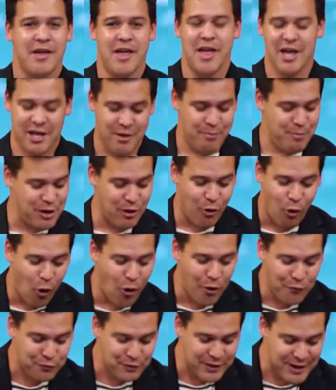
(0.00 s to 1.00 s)
it can be
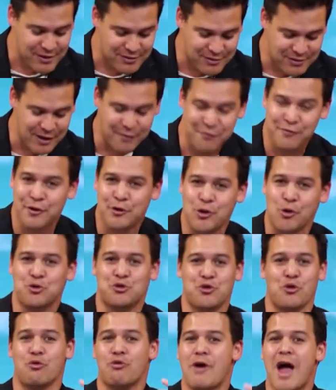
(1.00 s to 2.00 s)
awfully difficult
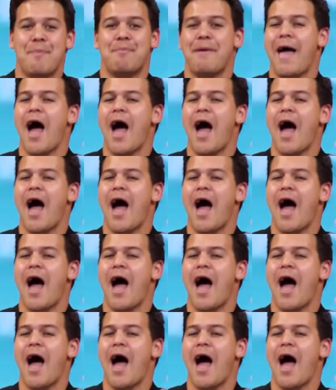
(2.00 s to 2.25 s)
to wrap